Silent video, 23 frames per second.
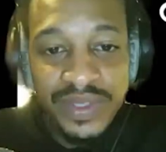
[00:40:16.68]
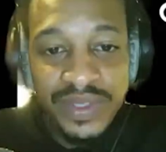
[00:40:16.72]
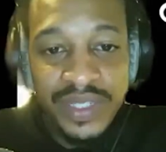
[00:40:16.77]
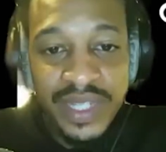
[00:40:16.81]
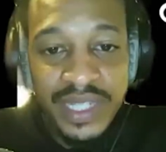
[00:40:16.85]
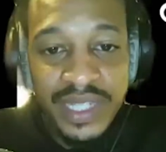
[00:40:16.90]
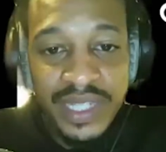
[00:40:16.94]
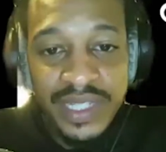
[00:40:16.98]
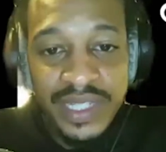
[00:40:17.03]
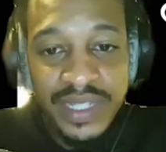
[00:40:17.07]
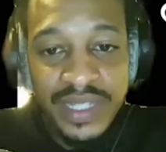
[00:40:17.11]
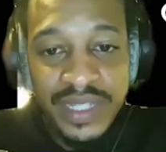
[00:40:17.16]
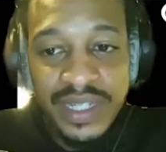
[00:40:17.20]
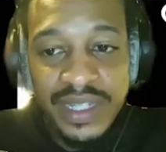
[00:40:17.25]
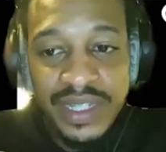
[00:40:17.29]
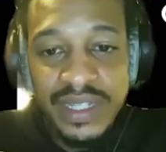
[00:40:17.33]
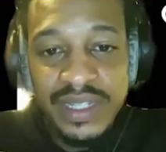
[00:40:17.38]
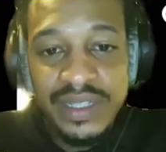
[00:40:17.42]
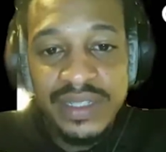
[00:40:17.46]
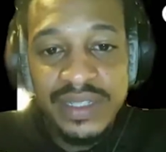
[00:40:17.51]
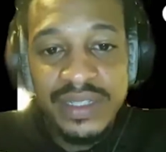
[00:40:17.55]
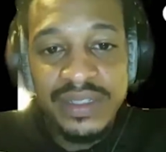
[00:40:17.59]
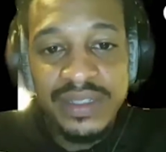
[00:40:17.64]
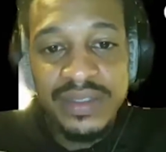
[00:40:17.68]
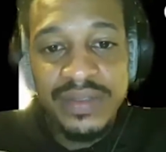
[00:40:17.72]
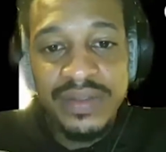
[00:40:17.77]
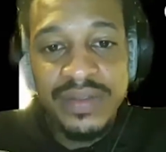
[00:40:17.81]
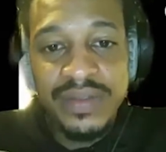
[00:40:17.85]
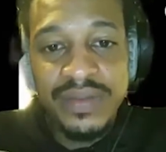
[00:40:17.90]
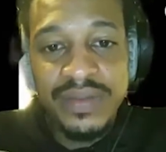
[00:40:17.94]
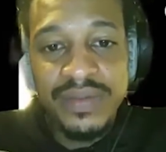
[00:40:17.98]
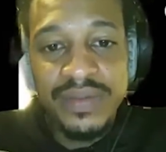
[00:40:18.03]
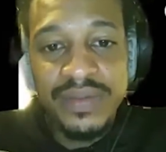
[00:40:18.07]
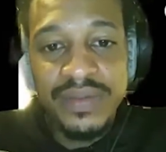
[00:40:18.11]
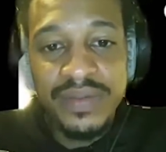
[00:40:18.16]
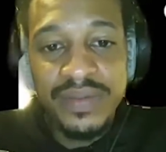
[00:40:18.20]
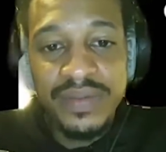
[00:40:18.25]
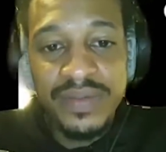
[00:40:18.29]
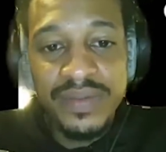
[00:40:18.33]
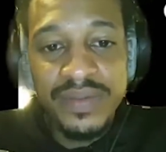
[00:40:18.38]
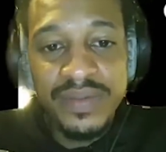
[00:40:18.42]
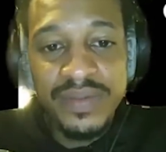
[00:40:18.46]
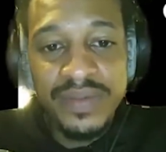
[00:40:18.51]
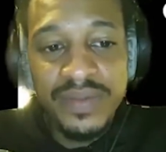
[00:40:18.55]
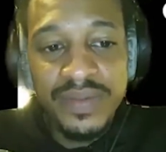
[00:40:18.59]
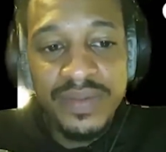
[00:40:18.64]
Yache does.
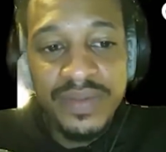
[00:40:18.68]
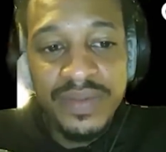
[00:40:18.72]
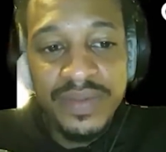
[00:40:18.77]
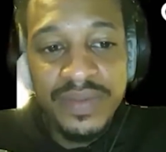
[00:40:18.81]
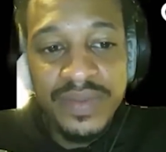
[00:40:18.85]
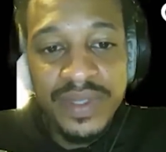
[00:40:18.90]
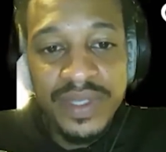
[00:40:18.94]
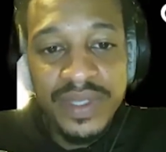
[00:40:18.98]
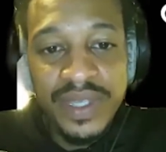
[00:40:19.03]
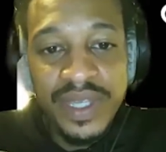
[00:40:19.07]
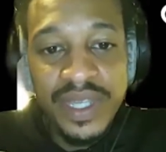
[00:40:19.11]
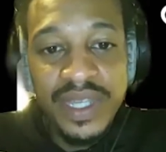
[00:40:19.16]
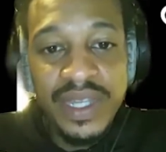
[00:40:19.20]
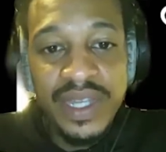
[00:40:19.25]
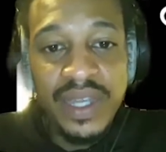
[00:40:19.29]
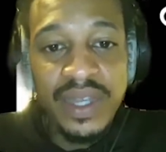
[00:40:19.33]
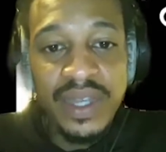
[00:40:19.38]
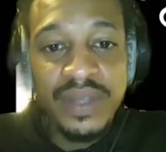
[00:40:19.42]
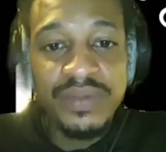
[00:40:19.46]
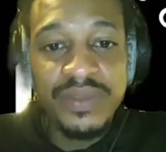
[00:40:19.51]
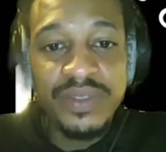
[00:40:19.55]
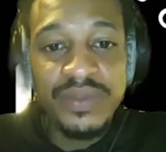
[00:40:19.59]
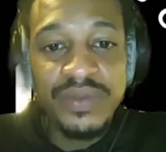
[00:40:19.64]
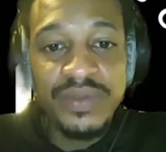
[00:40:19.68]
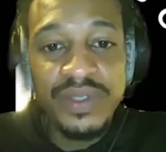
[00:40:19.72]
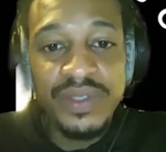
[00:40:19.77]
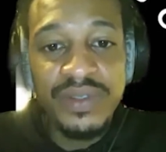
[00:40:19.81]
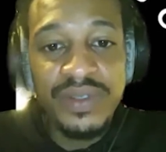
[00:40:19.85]
He comes when you